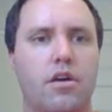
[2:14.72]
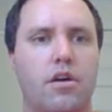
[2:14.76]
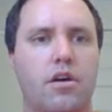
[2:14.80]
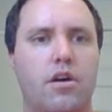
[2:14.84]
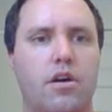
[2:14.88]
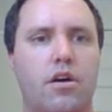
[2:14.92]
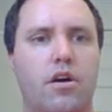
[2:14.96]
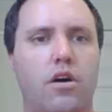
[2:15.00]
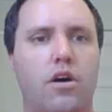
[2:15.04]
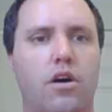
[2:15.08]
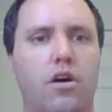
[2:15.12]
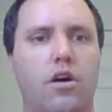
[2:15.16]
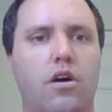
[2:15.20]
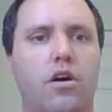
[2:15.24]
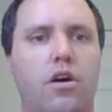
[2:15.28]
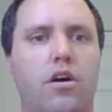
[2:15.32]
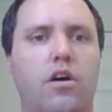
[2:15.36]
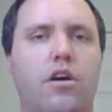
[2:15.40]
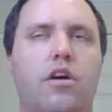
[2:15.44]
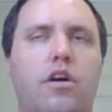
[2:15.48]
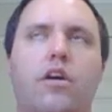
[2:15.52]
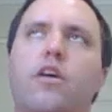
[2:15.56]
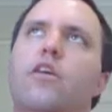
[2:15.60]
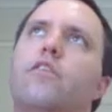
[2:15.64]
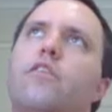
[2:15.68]

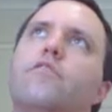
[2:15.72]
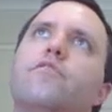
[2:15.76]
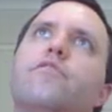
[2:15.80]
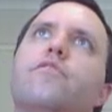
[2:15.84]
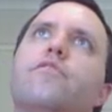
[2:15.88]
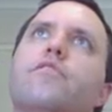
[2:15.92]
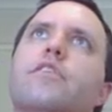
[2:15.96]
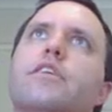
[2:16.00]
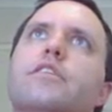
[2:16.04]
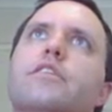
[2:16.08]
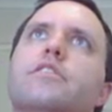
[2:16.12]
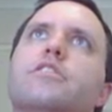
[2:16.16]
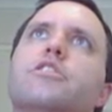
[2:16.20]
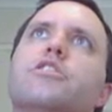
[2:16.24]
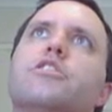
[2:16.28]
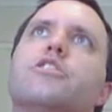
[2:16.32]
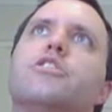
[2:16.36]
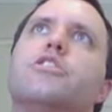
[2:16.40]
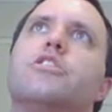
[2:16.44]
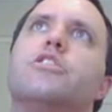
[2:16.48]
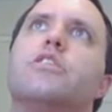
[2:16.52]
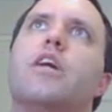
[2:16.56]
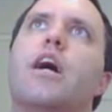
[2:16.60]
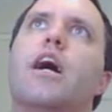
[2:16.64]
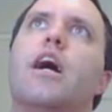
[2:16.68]
of, let's just
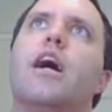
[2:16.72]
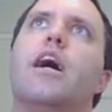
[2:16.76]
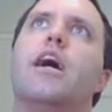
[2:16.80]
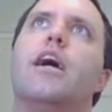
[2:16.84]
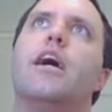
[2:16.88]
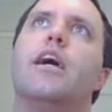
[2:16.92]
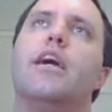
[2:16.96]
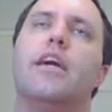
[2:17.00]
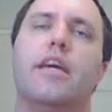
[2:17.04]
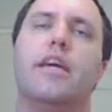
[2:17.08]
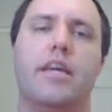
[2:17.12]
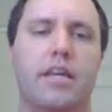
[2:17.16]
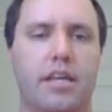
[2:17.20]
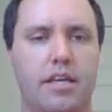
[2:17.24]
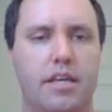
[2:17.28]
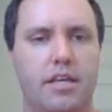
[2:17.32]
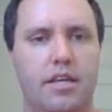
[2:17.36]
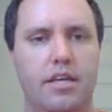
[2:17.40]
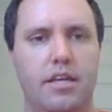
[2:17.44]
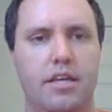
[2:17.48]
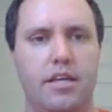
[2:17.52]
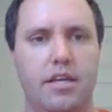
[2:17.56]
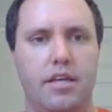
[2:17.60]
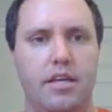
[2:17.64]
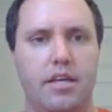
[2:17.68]
say
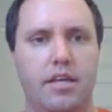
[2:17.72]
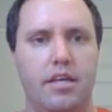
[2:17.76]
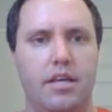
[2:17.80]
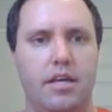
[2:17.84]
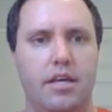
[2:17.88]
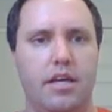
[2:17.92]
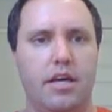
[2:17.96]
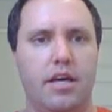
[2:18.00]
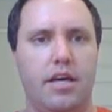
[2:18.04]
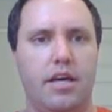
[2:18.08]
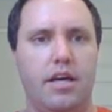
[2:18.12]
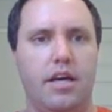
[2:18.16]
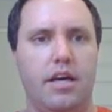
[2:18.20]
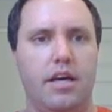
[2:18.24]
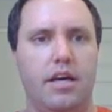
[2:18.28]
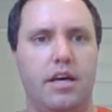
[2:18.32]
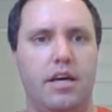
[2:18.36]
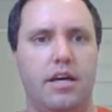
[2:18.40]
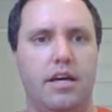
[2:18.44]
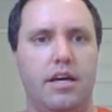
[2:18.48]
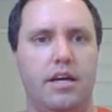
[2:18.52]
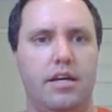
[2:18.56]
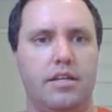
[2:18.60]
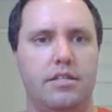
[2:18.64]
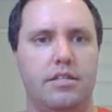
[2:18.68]

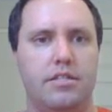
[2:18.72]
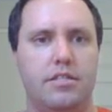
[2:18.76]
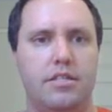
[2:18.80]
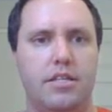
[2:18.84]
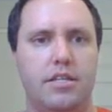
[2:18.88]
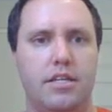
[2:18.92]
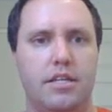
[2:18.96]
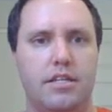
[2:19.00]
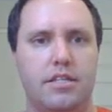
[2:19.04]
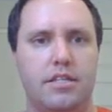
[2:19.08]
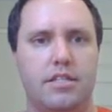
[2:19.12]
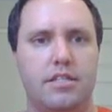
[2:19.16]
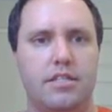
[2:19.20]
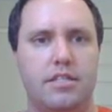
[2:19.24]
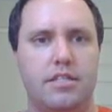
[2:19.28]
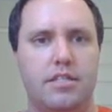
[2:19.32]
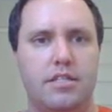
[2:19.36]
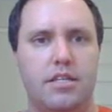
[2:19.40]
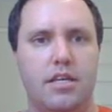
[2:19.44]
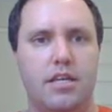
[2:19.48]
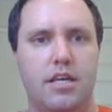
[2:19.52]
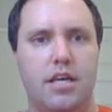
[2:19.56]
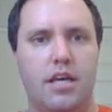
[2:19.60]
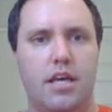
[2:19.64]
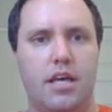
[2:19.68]
6
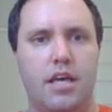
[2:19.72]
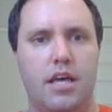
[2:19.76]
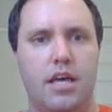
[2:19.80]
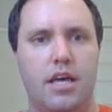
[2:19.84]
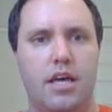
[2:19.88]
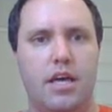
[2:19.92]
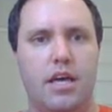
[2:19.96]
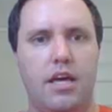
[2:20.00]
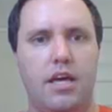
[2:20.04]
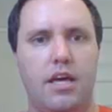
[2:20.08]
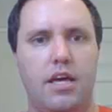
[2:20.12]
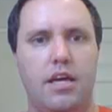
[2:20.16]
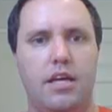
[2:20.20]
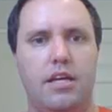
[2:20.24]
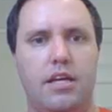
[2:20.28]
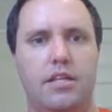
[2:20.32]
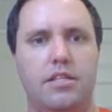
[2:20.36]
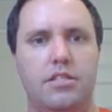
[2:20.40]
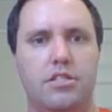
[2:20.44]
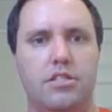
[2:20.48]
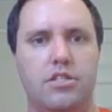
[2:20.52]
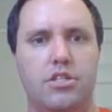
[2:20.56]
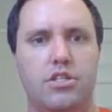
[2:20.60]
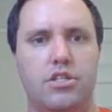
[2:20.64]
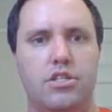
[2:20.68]

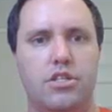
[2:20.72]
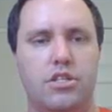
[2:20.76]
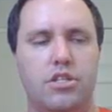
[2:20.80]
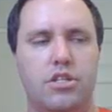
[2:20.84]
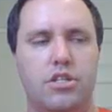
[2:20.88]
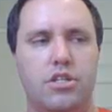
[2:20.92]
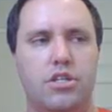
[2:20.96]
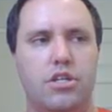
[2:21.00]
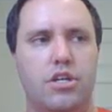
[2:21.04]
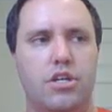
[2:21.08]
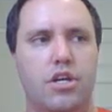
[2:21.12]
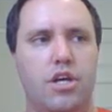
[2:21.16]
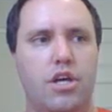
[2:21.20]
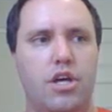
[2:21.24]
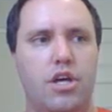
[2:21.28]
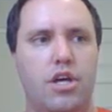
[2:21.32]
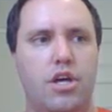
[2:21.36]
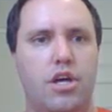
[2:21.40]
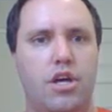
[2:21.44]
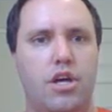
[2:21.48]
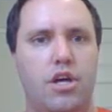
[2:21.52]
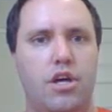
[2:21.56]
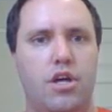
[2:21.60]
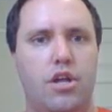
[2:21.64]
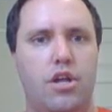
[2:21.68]
and
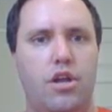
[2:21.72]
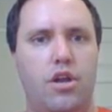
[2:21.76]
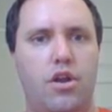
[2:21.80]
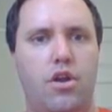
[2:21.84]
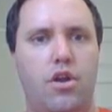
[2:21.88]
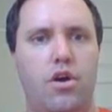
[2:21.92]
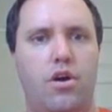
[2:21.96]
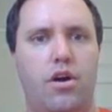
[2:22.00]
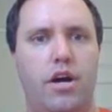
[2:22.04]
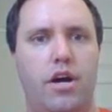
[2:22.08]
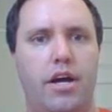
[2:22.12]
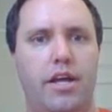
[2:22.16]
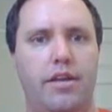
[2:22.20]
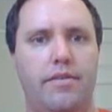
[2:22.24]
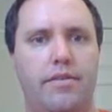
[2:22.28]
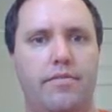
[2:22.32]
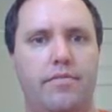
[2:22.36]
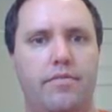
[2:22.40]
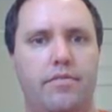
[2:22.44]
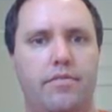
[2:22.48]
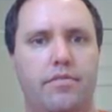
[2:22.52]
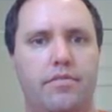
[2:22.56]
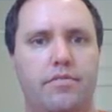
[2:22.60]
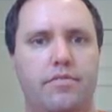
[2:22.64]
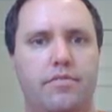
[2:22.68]
9
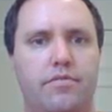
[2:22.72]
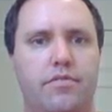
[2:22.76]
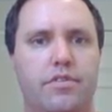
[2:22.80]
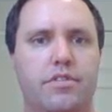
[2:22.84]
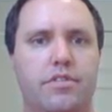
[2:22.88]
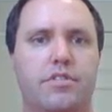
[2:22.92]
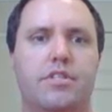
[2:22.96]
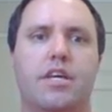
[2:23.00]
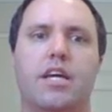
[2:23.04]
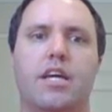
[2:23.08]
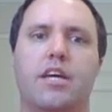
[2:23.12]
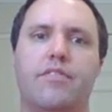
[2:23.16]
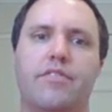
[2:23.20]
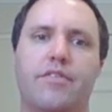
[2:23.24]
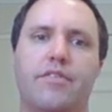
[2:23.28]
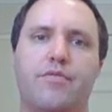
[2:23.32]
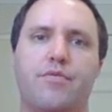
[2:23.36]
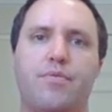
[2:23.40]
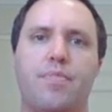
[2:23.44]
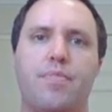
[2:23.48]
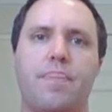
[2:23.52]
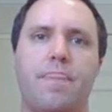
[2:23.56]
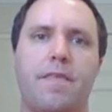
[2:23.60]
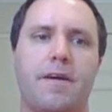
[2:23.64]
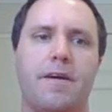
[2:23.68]
for the sake of it.
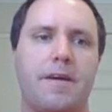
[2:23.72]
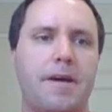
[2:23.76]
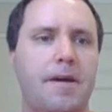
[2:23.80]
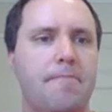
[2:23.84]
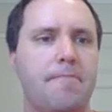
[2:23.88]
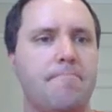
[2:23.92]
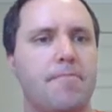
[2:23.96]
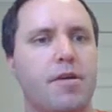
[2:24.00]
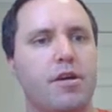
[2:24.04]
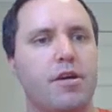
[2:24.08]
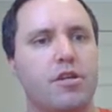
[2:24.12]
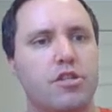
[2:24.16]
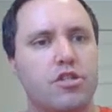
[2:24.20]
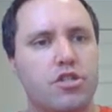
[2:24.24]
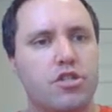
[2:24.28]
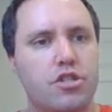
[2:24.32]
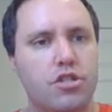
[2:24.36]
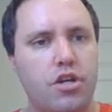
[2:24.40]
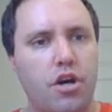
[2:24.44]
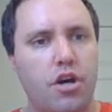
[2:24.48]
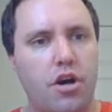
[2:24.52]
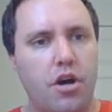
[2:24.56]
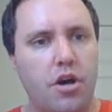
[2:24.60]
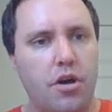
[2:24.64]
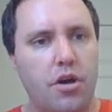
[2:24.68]
Okay,
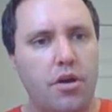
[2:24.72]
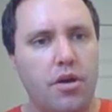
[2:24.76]
so